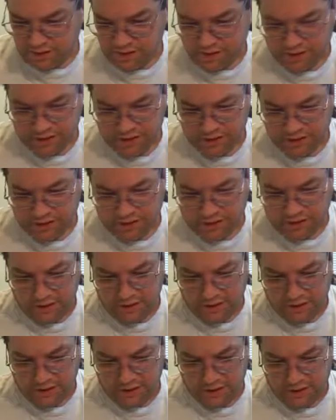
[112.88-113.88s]
It says uh,
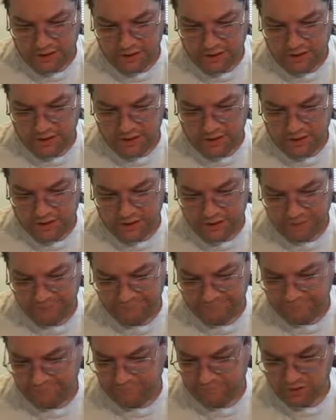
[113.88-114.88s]
it says uh,
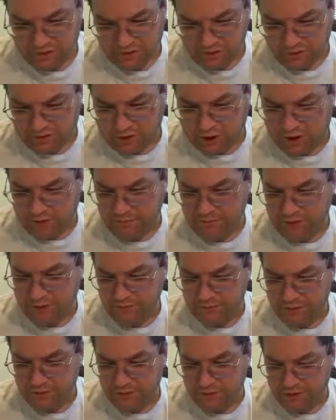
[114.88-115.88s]
the
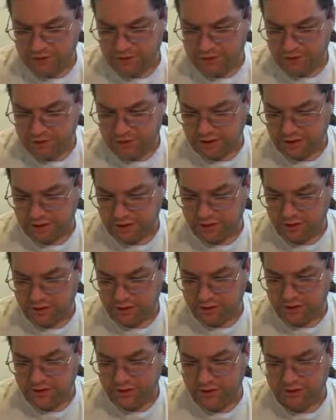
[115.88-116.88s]
armband measures the
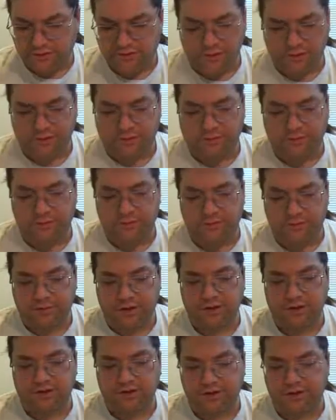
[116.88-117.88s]
electrical activity from your
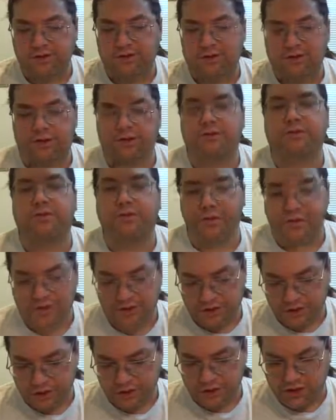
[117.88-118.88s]
muscles to detect what
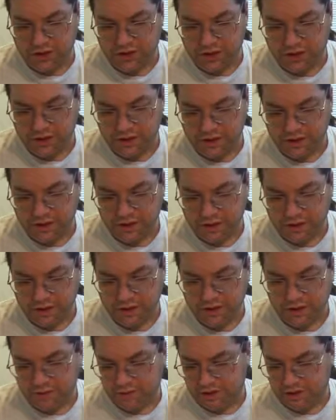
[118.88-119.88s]
gestures your hand
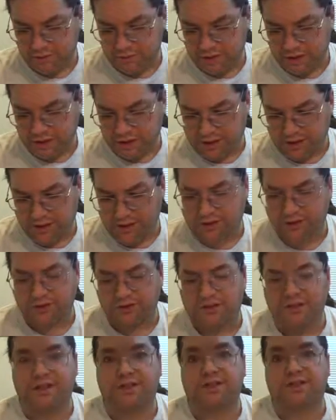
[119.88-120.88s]
is making. It
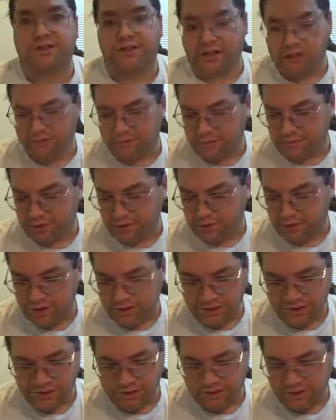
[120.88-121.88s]
also senses all of the
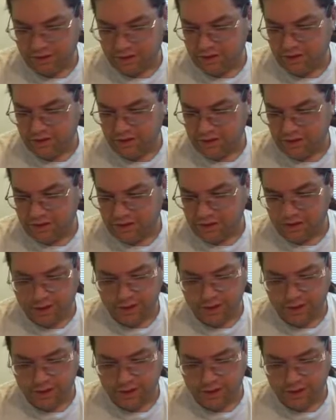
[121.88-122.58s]
motions and, and